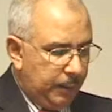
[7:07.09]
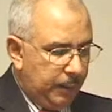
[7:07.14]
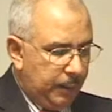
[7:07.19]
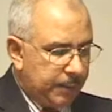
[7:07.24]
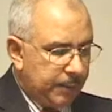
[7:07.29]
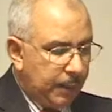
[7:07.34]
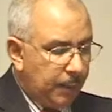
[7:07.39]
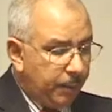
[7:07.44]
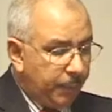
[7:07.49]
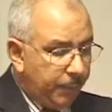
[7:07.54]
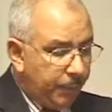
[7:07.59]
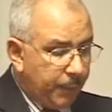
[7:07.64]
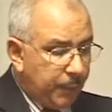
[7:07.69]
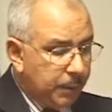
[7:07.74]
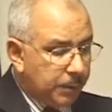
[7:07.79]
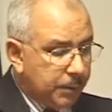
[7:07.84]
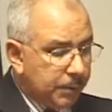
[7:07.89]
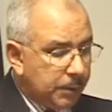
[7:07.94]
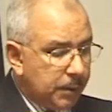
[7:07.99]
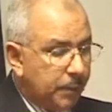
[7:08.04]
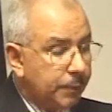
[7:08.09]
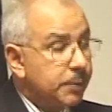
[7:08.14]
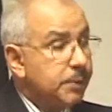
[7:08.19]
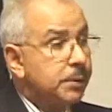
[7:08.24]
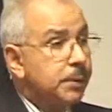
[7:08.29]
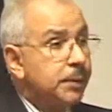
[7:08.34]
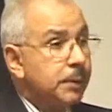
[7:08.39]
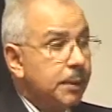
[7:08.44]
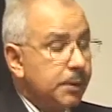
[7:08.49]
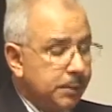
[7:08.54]
The Islamic financial service
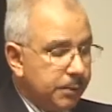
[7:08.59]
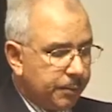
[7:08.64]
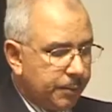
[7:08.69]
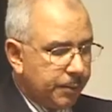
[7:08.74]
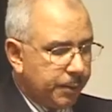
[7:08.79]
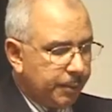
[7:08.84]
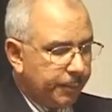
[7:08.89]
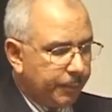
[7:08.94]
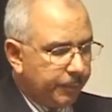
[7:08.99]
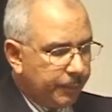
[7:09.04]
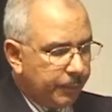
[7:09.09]
industry